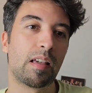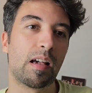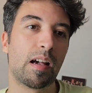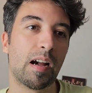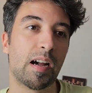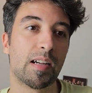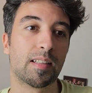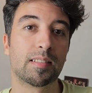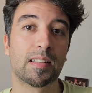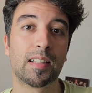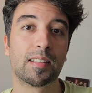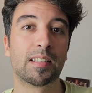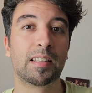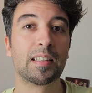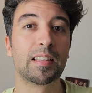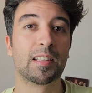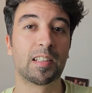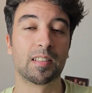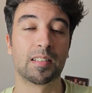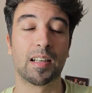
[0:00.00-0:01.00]
And then
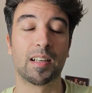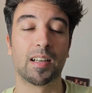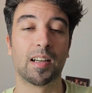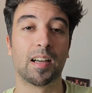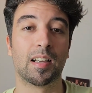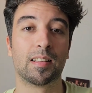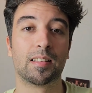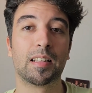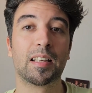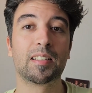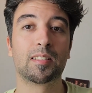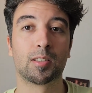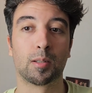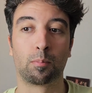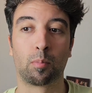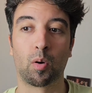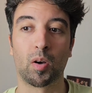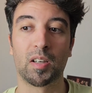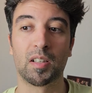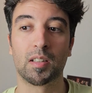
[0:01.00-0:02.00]
he can at a later
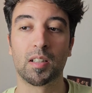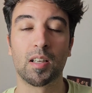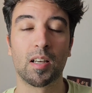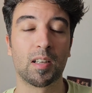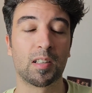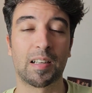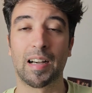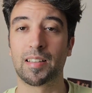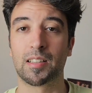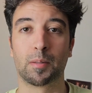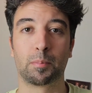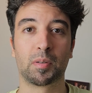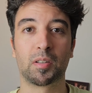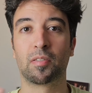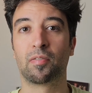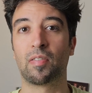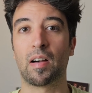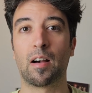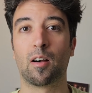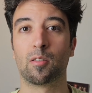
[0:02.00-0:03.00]
point kind of be
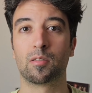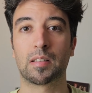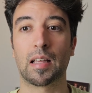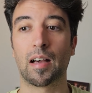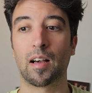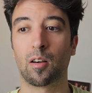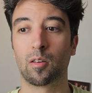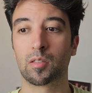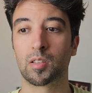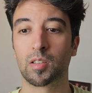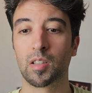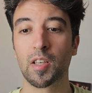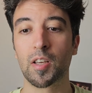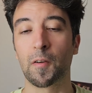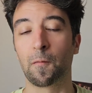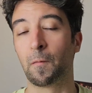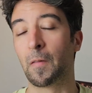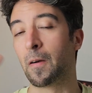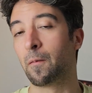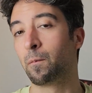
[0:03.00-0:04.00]
found out
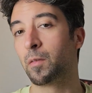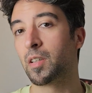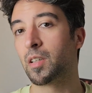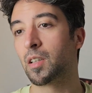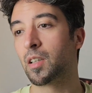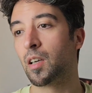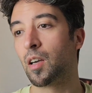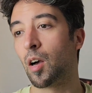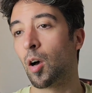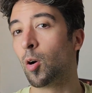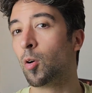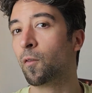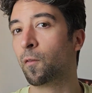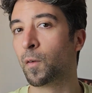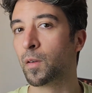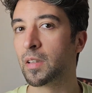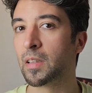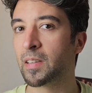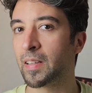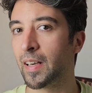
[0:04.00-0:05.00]
when we
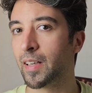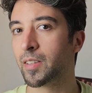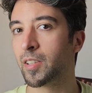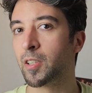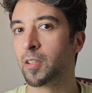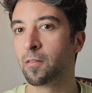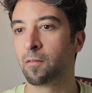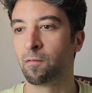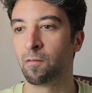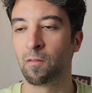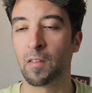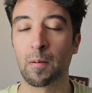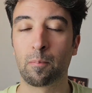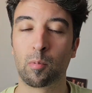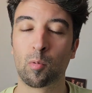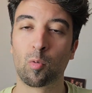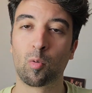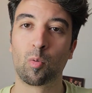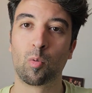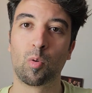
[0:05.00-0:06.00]
hopefully get the
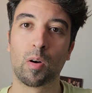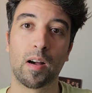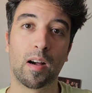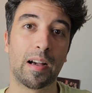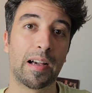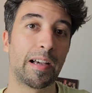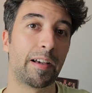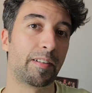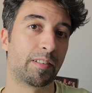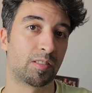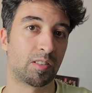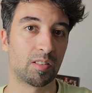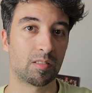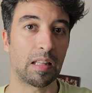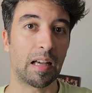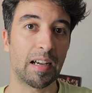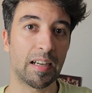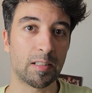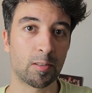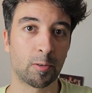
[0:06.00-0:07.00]
rebel Aes
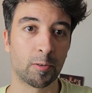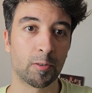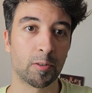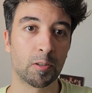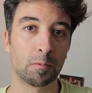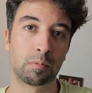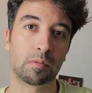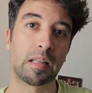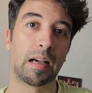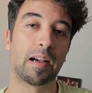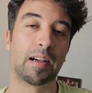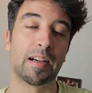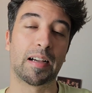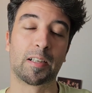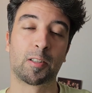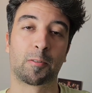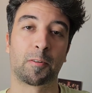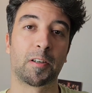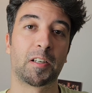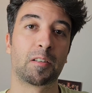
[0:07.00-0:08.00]
Sedai group, that
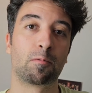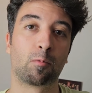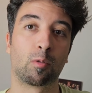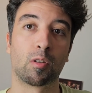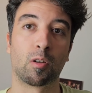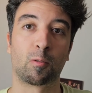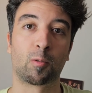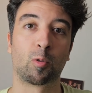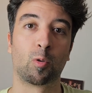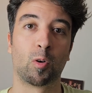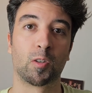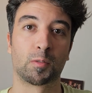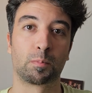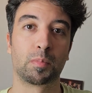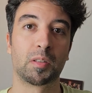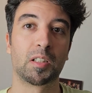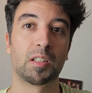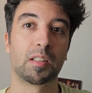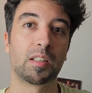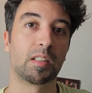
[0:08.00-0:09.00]
Ed Green will of course
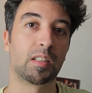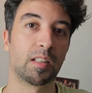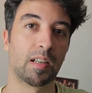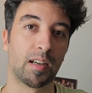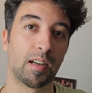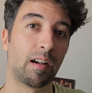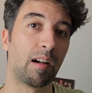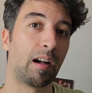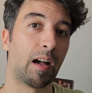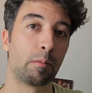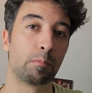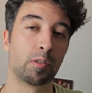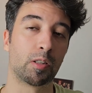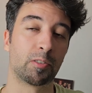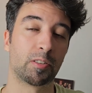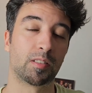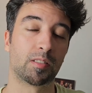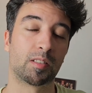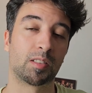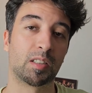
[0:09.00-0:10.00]
be the
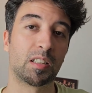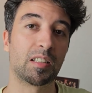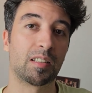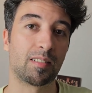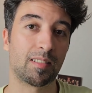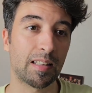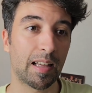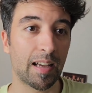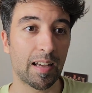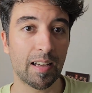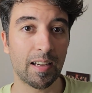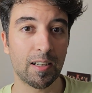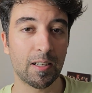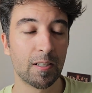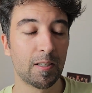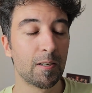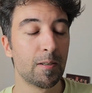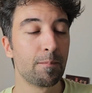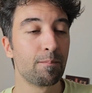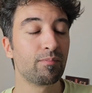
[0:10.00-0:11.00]
Amalurian seat there,
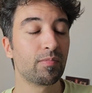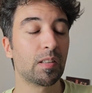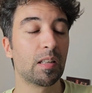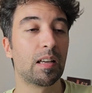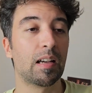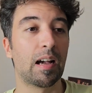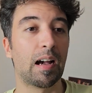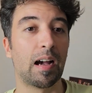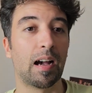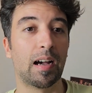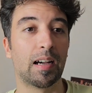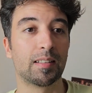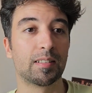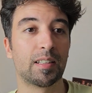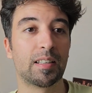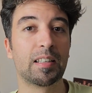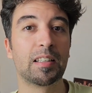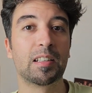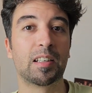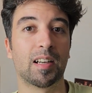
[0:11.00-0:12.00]
and
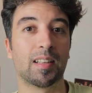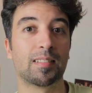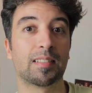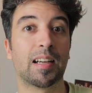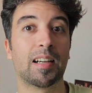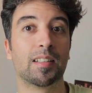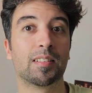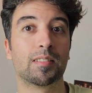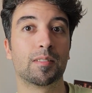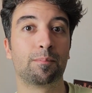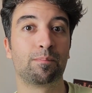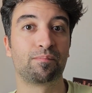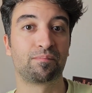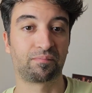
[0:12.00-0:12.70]
he can then